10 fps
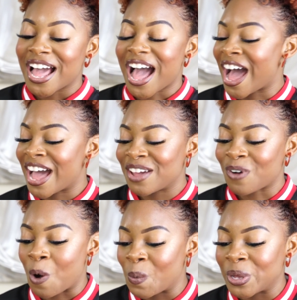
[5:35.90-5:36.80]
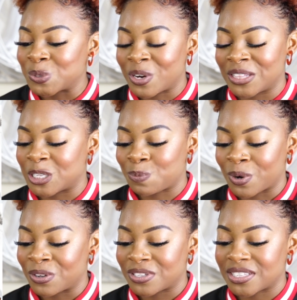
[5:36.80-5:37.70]
I've always wanted this
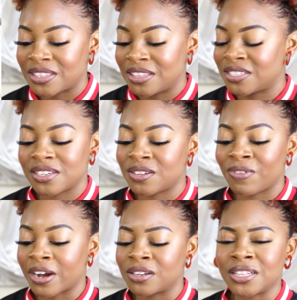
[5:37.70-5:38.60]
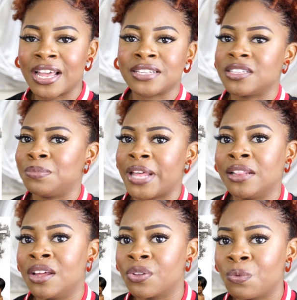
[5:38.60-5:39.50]
purse. It's just a regular classic black
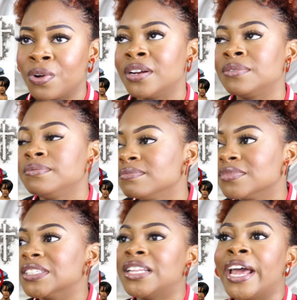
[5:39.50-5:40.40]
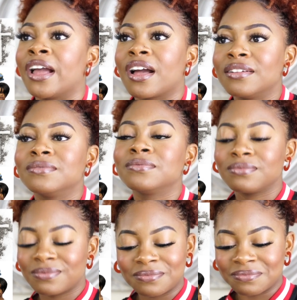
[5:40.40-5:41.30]
leather one. Like,
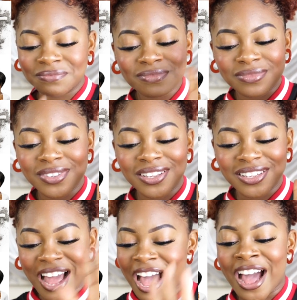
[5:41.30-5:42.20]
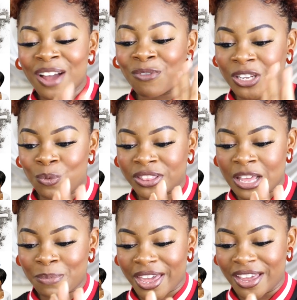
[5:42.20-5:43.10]
I really want that
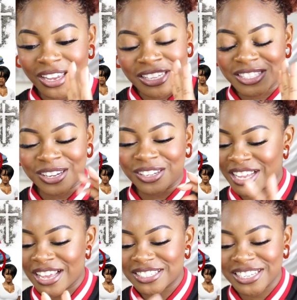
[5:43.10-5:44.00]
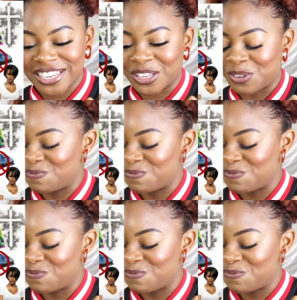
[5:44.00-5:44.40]
bag. It's a classic.